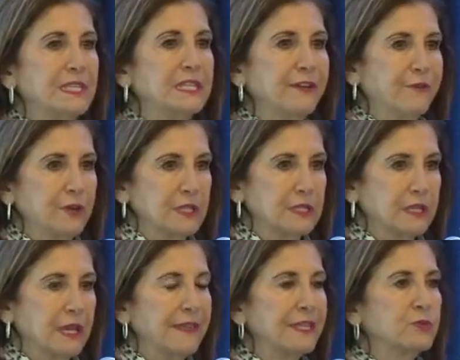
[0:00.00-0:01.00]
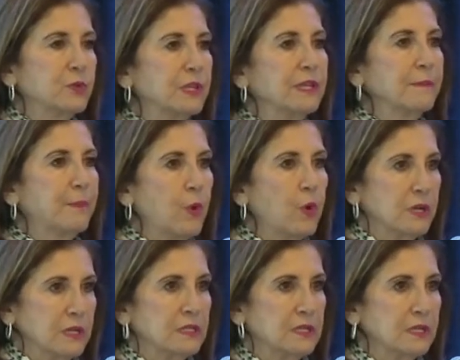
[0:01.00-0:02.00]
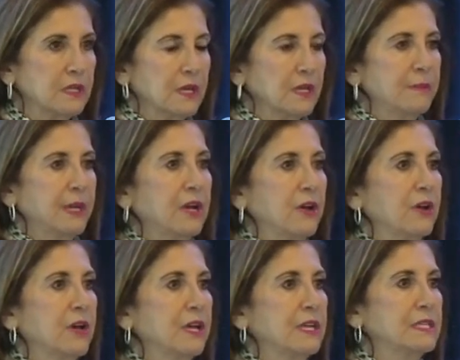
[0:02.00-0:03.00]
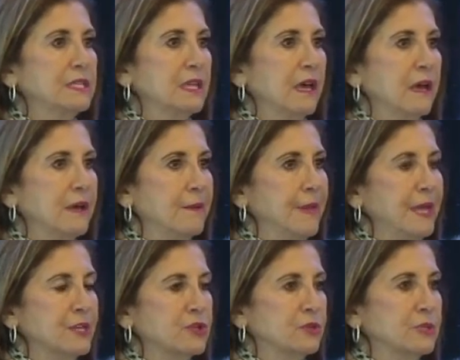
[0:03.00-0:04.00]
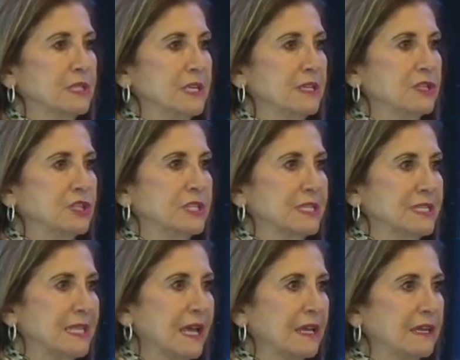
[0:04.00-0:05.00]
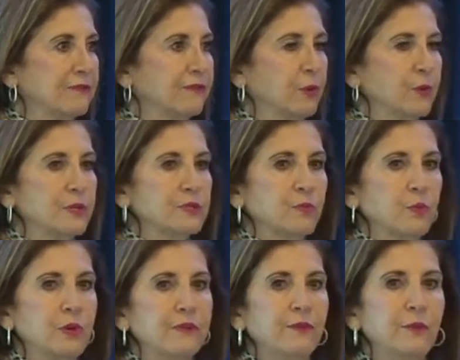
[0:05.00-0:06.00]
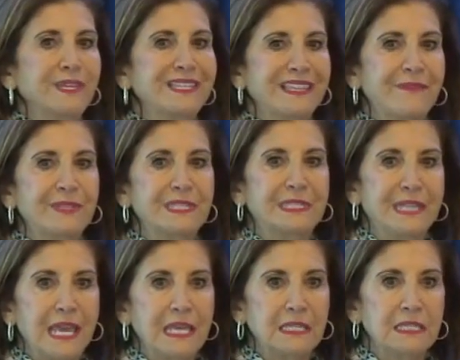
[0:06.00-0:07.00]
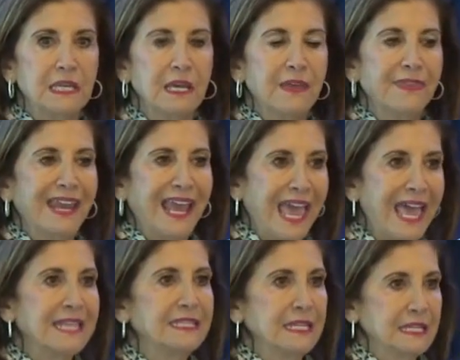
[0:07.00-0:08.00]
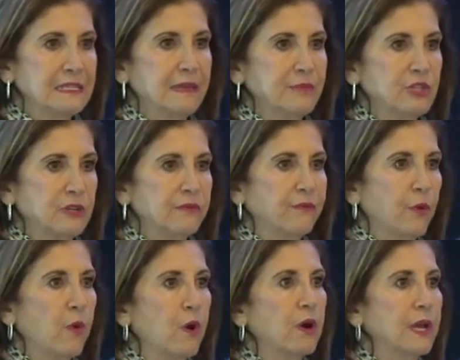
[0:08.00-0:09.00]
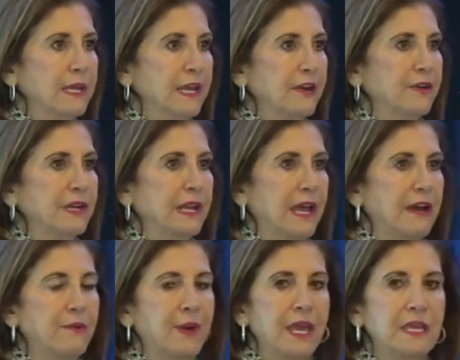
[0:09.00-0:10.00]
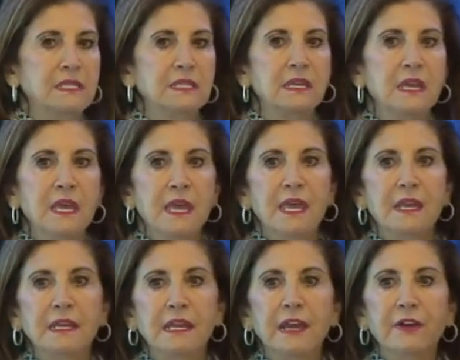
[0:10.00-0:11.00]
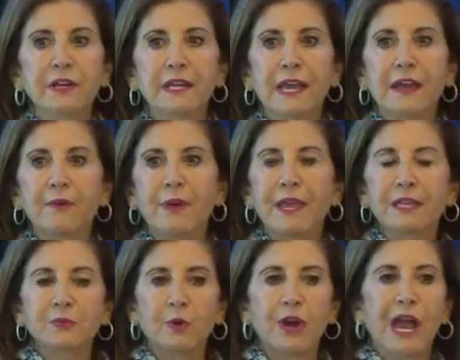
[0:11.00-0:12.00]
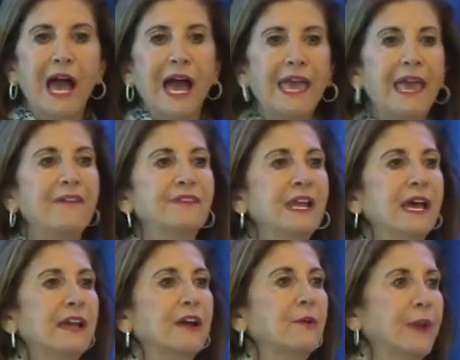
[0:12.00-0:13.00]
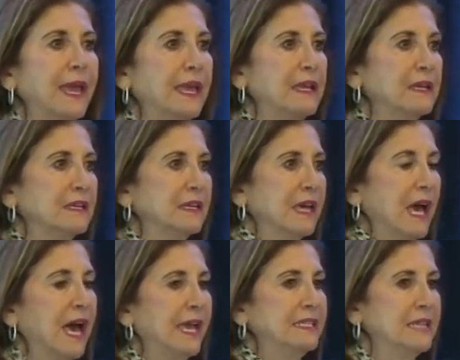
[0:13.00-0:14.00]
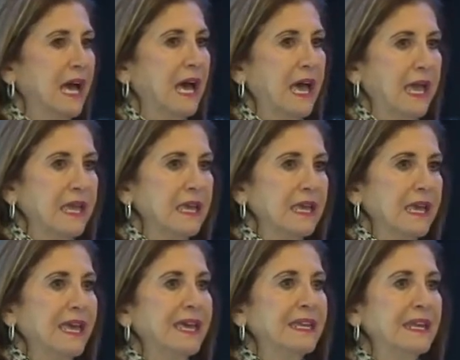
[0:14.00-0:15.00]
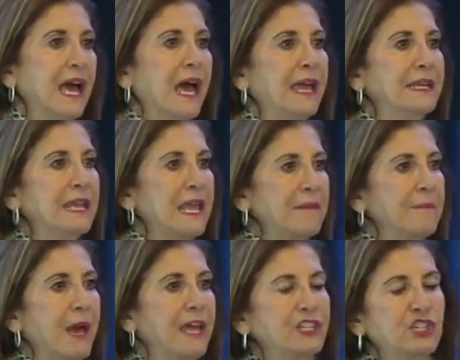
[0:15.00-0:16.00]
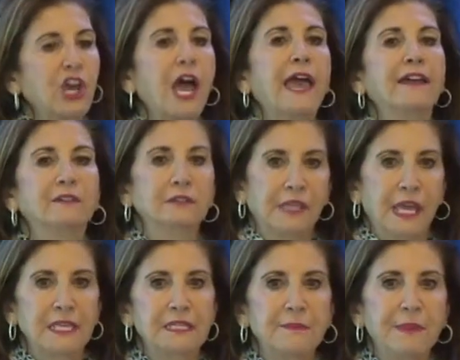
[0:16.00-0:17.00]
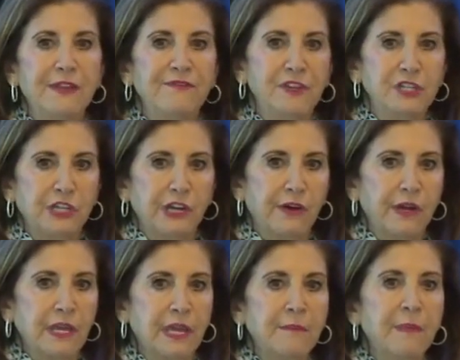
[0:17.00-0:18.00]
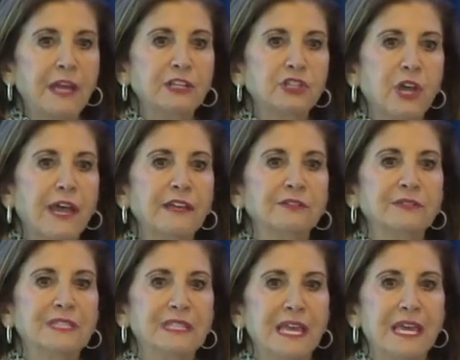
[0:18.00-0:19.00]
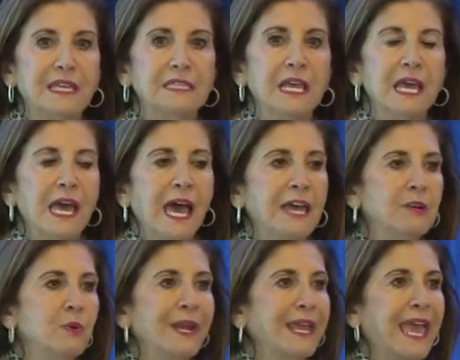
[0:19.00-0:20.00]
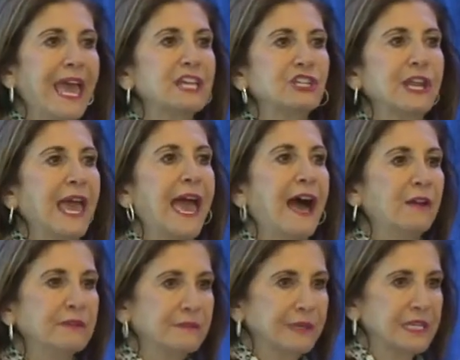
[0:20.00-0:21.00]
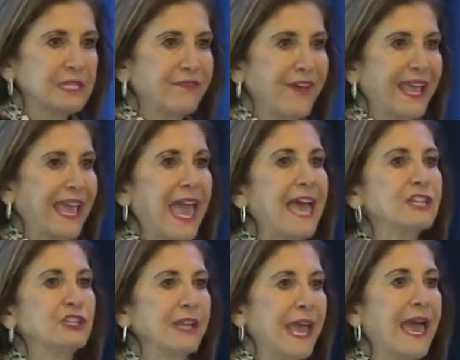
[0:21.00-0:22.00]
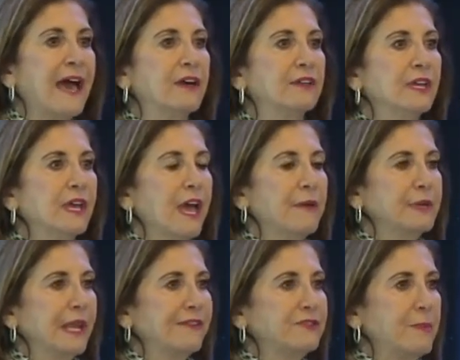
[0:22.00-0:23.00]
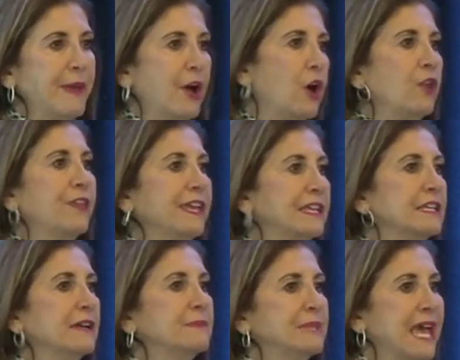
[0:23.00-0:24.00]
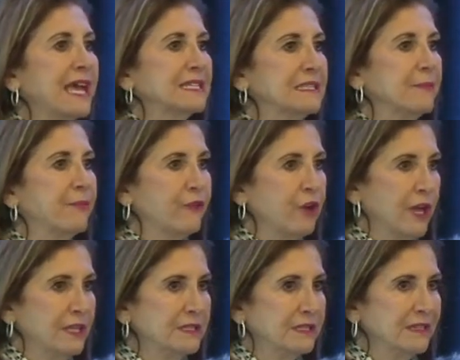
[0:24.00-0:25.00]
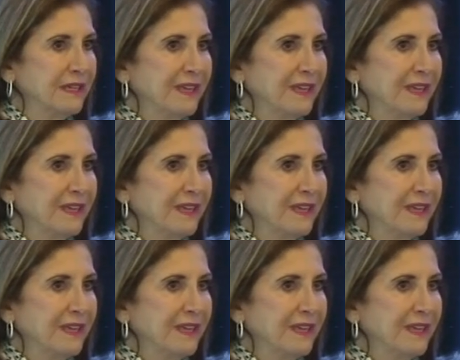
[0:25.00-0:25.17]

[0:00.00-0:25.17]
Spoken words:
the difference? Okay, that's really important because, as you'll see in just a second, Florida is one of only 7 states that has an exemption for inherited IRAs. An inherited IRA is where I have an IRA, I die, and I name my child as the beneficiary, and my child says, I don't want to cash it out, because if I cash it out, I'm going to have to pay all the income tax up front,